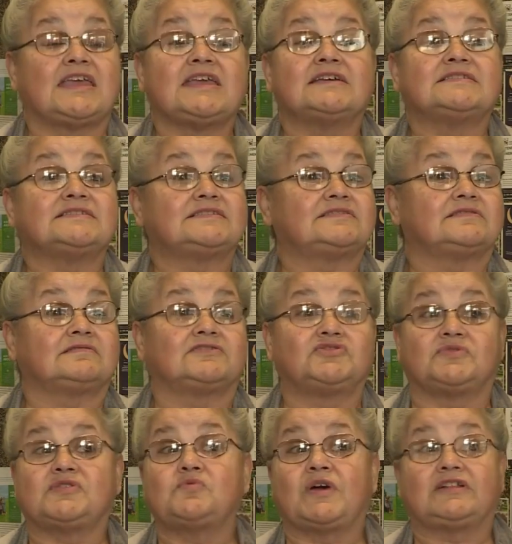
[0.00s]
He is
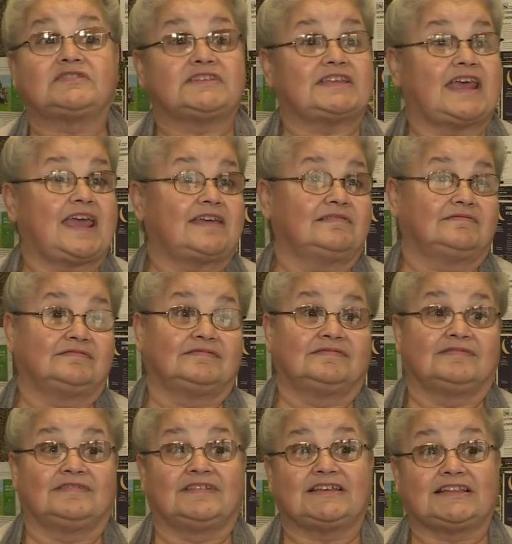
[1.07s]
doing well today
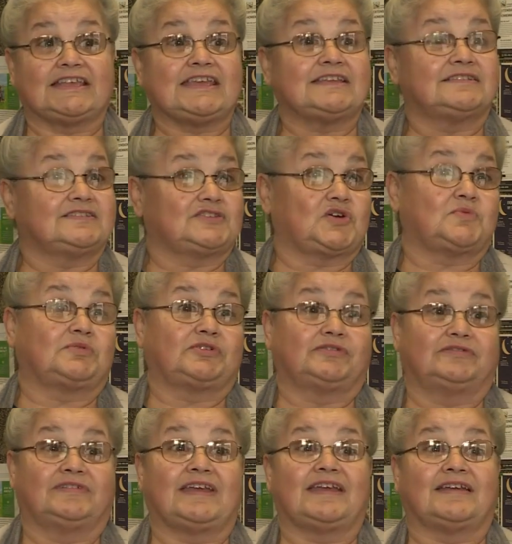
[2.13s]
clean,
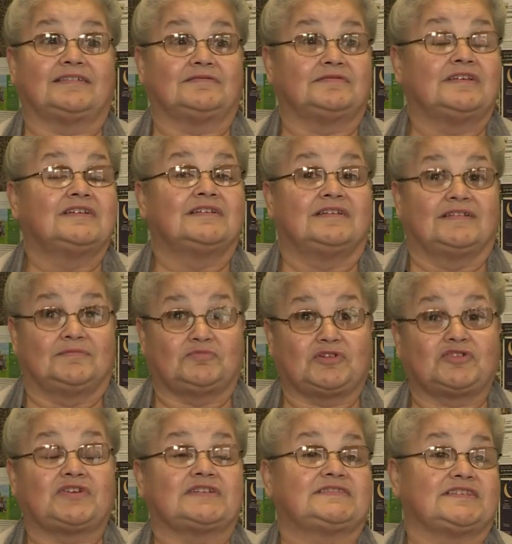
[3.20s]
sober, and
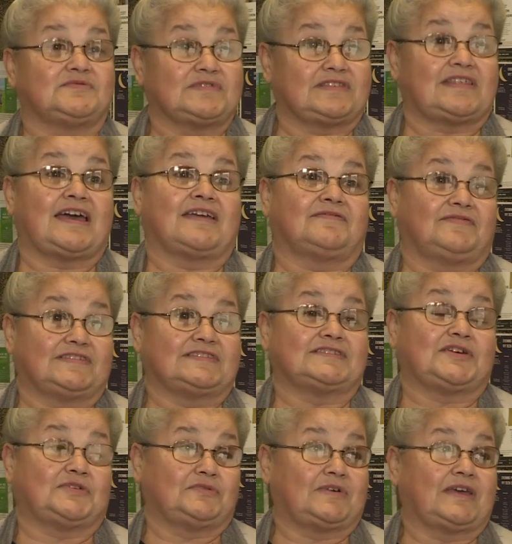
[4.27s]
progressing with life. And
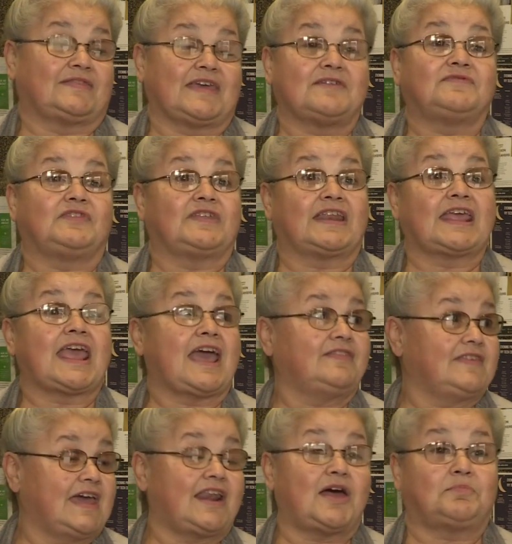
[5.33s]
so I'm thankful that he
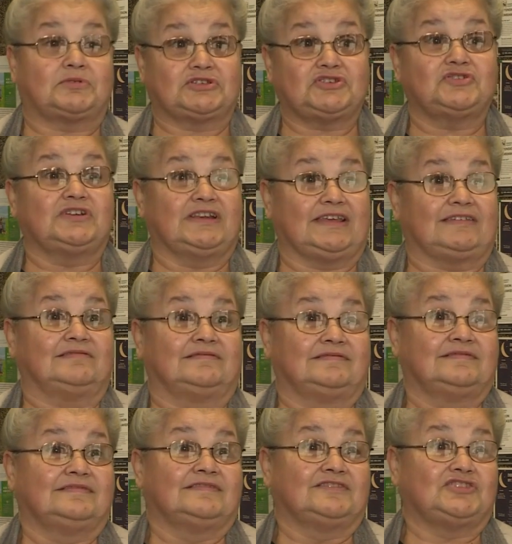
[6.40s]
had that opportunity
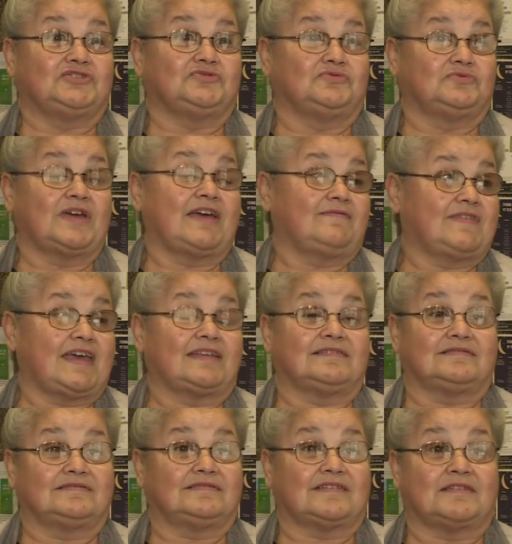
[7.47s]
to have
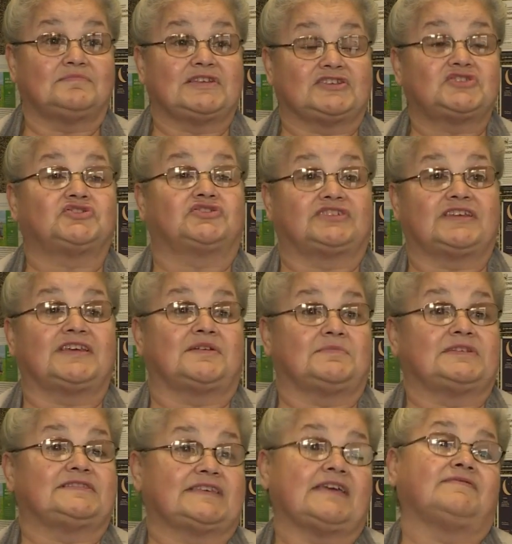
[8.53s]
that administered to
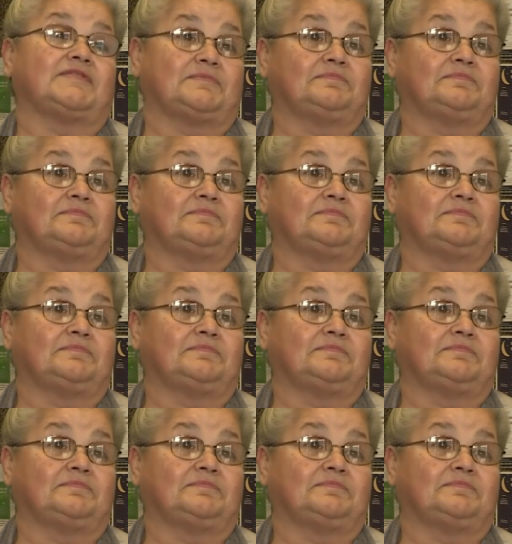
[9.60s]
him and save